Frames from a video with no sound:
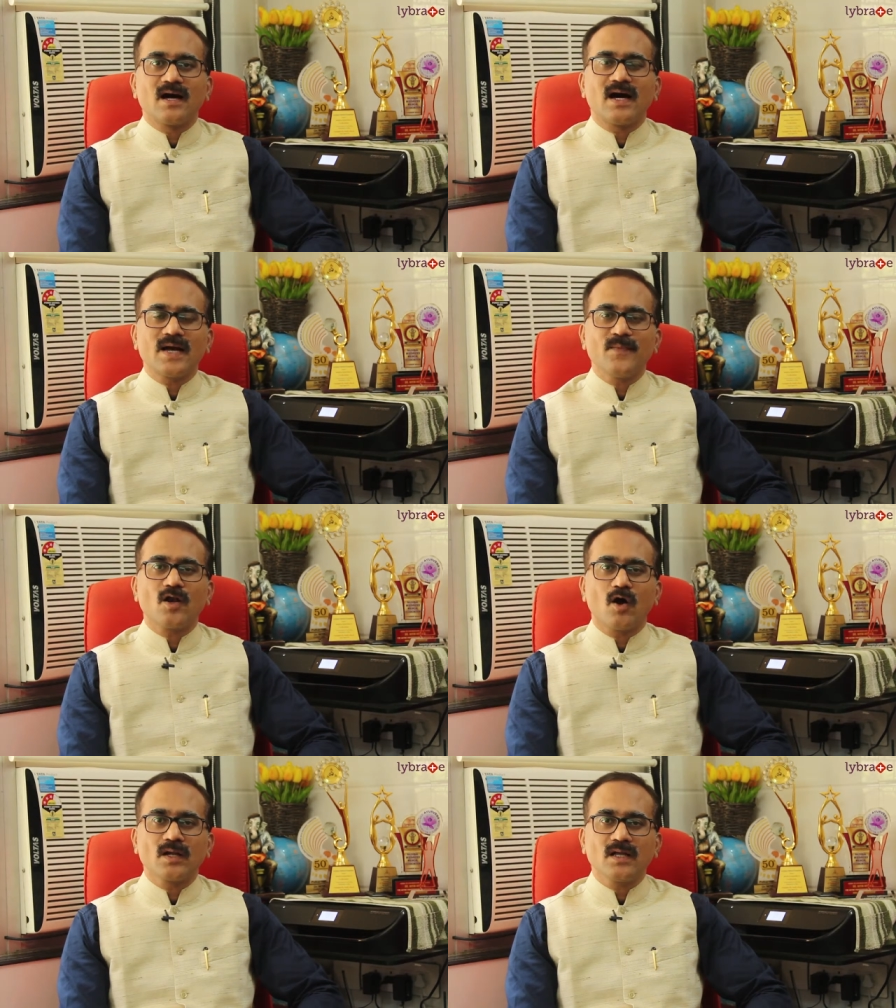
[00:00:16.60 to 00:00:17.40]
I am
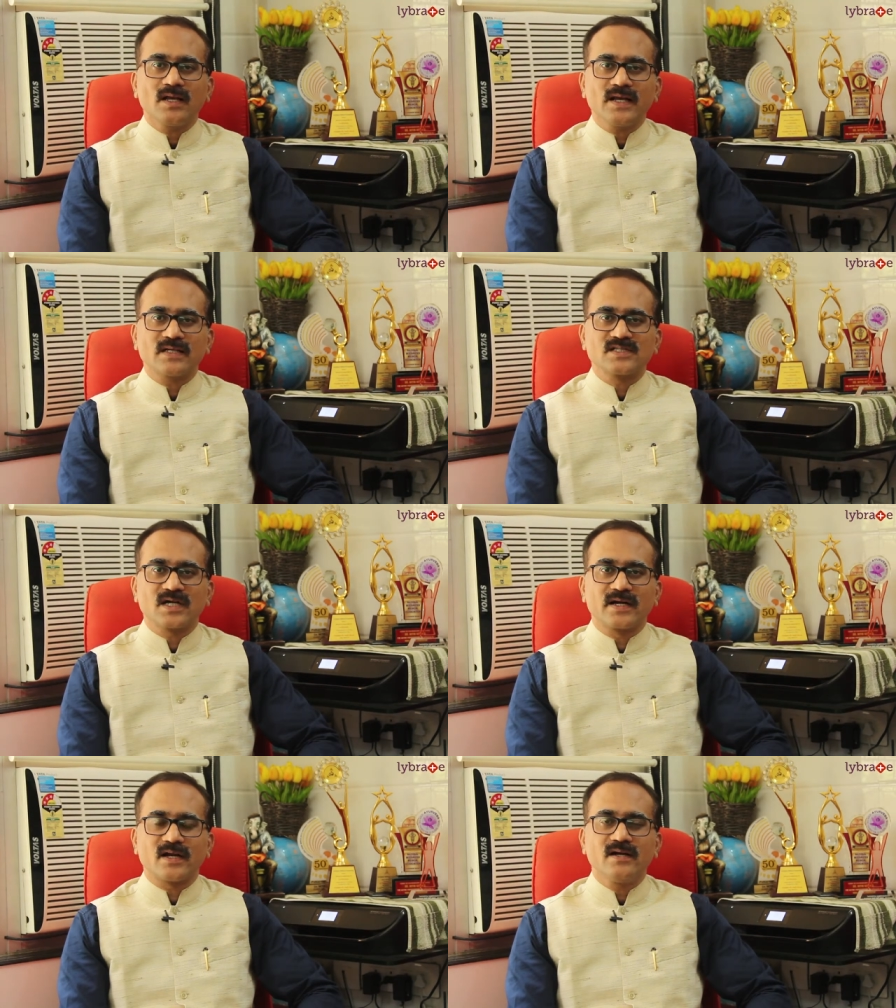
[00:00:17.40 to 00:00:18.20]
an honorary
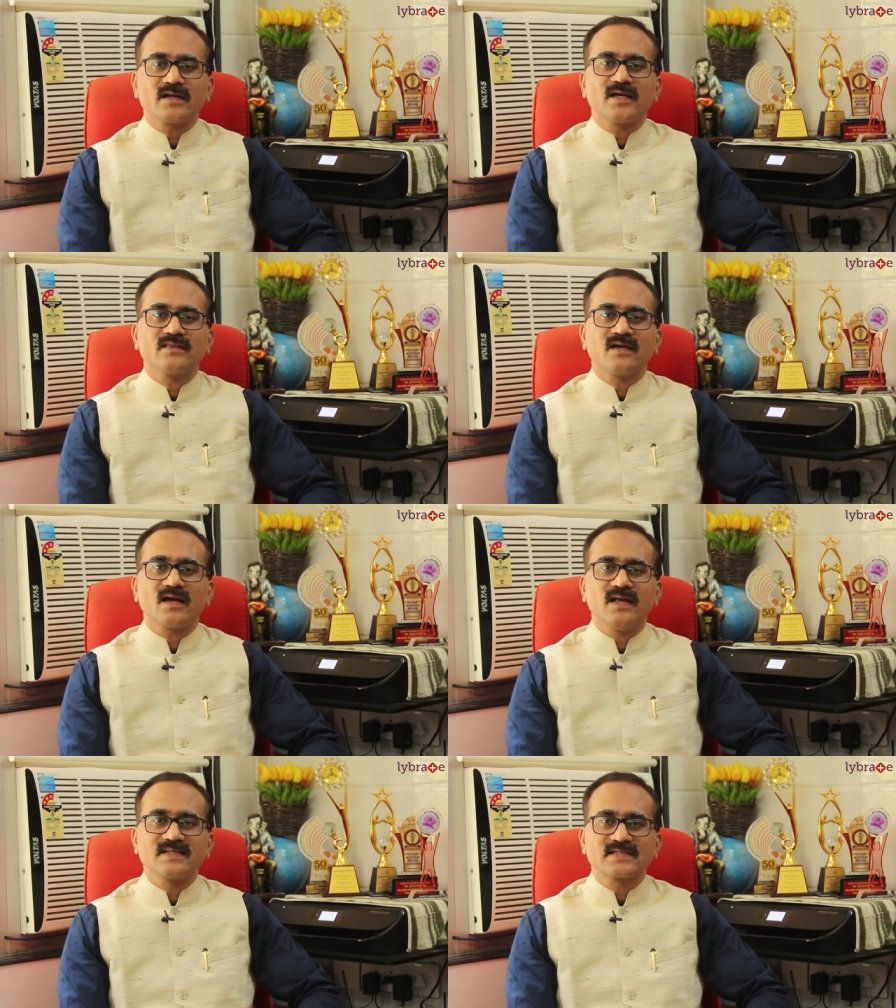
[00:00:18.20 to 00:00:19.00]
consultant in the
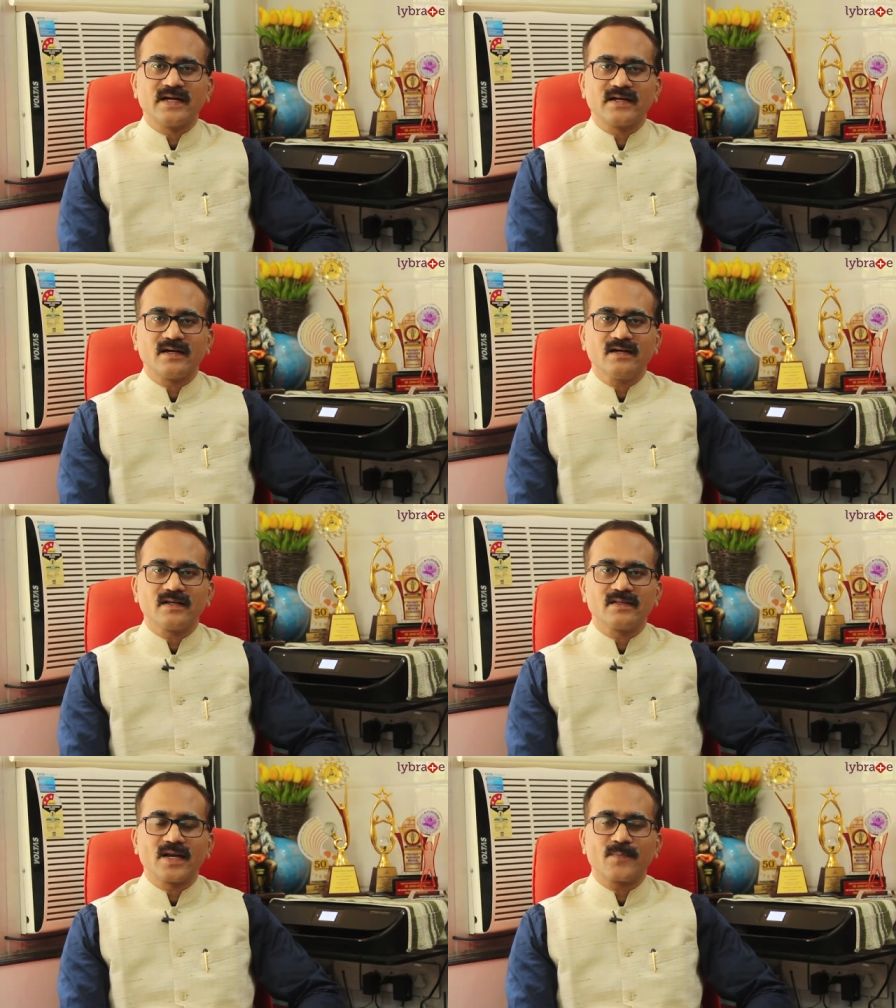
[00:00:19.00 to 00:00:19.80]
health center
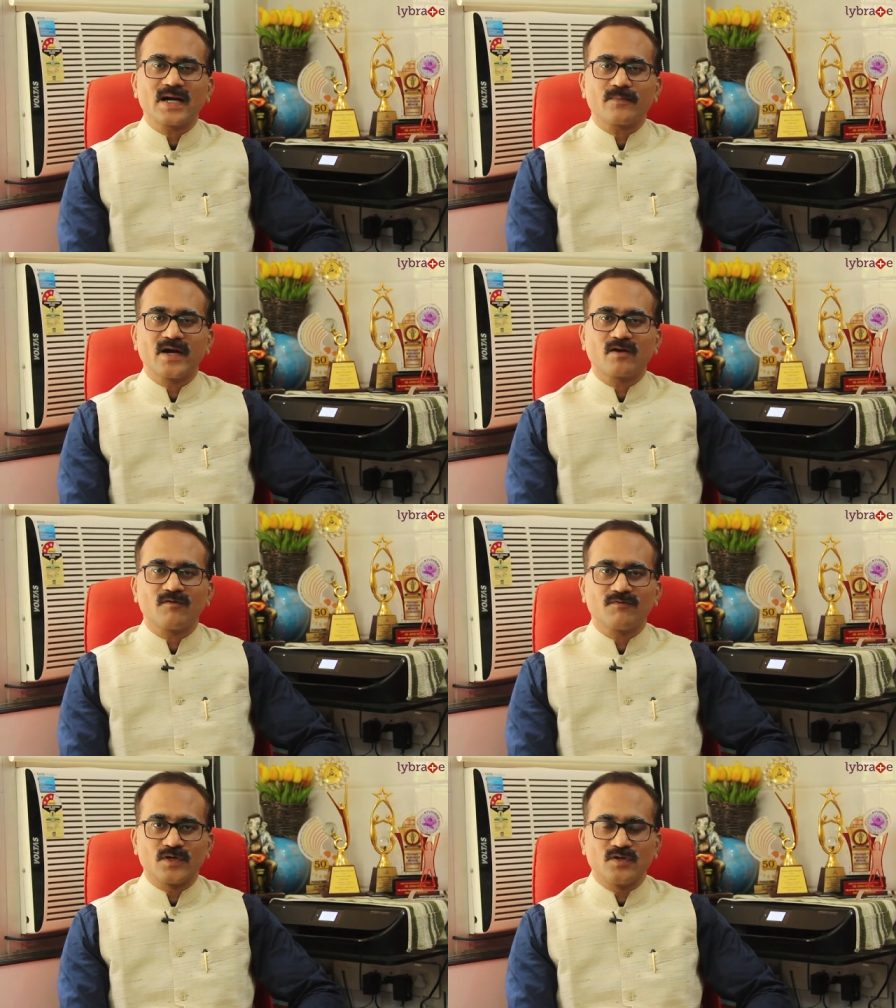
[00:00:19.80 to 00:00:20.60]
in the department
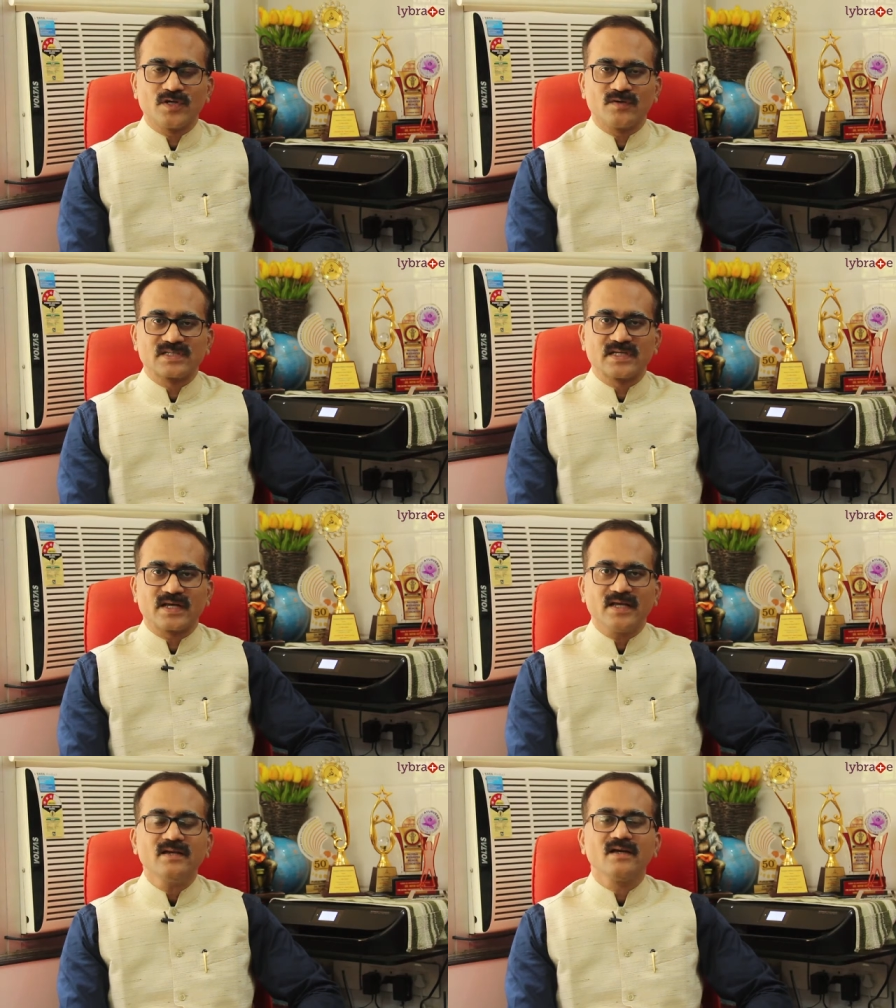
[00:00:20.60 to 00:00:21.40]
of
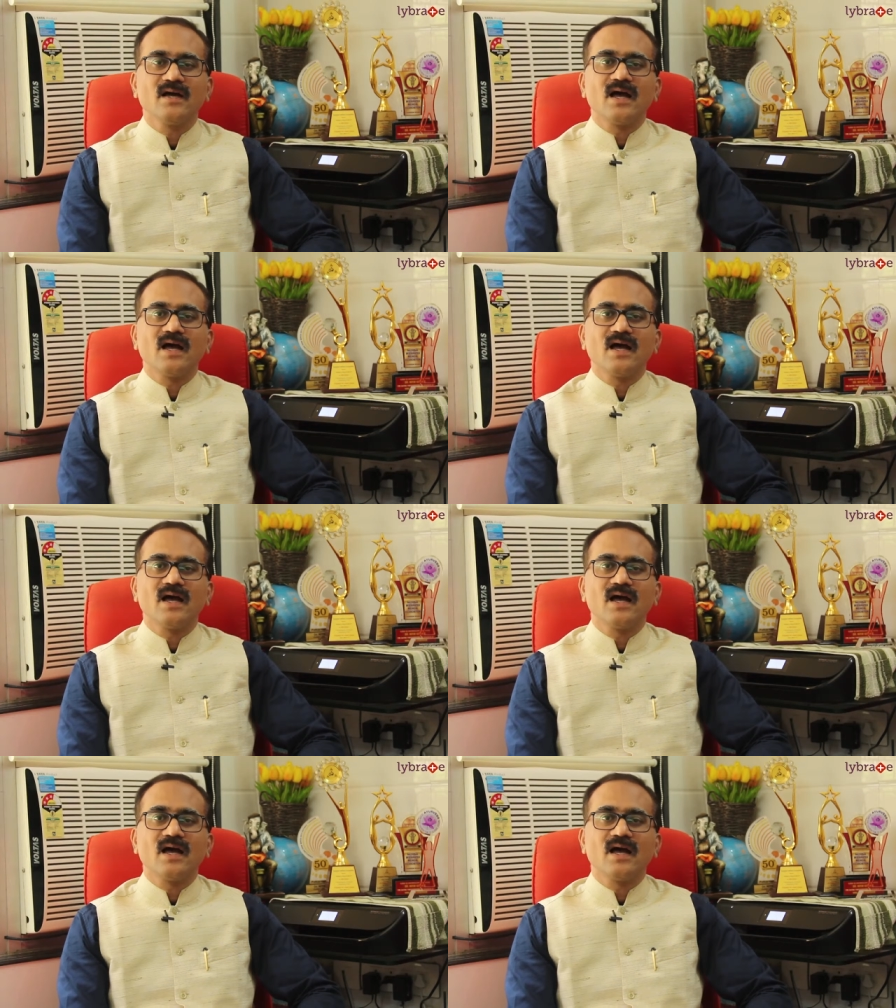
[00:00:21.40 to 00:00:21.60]
university.